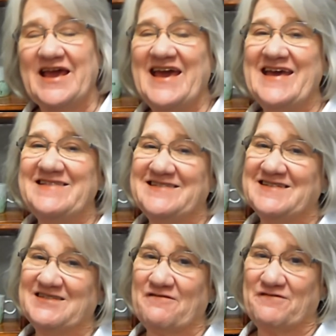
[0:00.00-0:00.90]
It's just
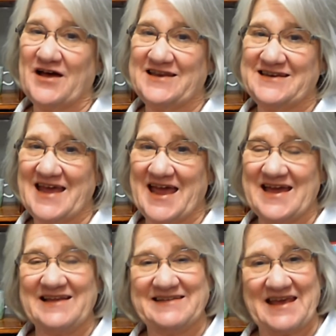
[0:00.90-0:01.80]
a fun day,
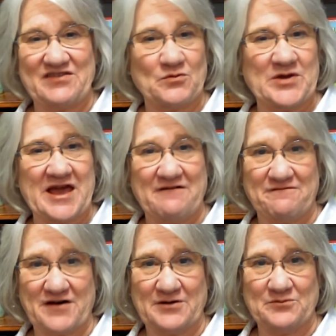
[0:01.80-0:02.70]
a day that we have
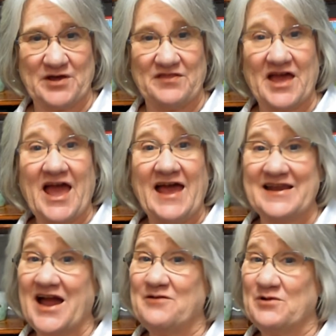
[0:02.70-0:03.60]
fun with. And
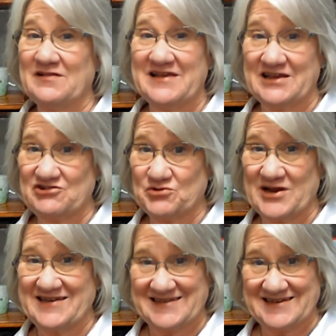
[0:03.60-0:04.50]
I really
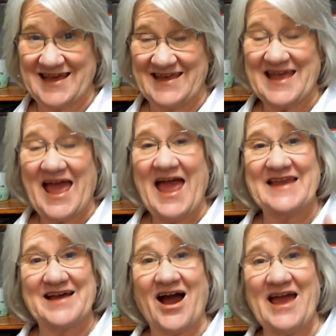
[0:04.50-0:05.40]
enjoyed today. And
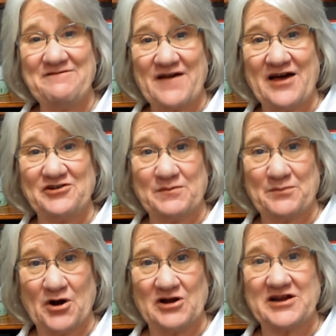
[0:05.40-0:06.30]
I found a
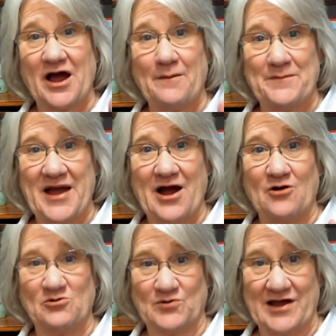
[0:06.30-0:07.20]
book about
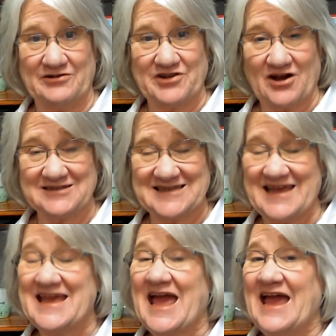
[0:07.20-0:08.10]
Groundhog
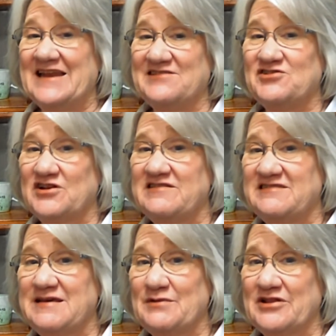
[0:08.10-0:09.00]
Day. And it's going to
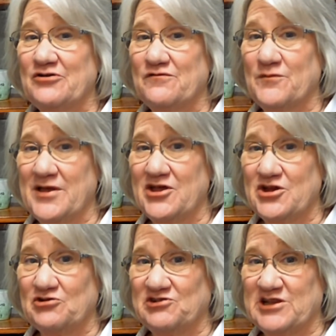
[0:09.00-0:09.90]
seem a little
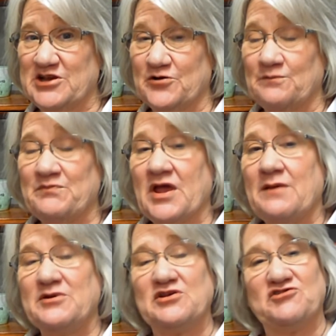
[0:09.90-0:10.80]
familiar to you
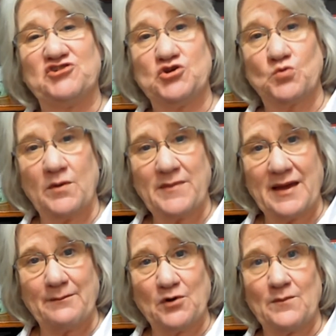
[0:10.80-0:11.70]
because do you
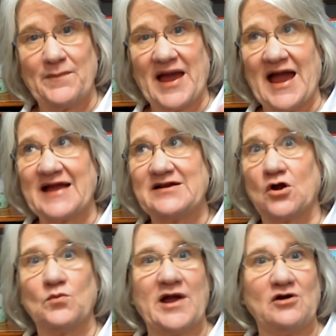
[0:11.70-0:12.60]
remember back
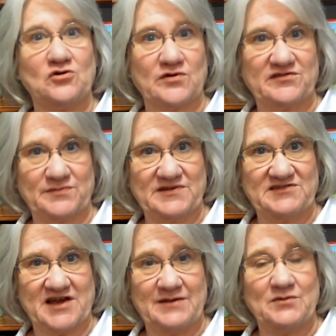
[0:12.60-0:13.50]
around Christmas
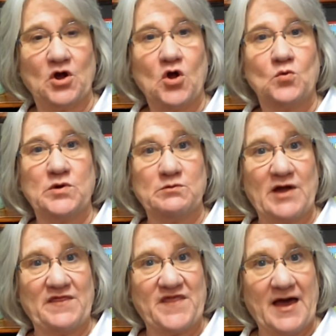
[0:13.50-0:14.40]
time, we
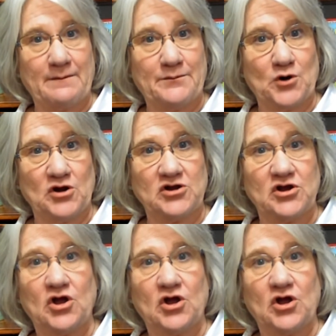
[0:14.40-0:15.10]
read that book,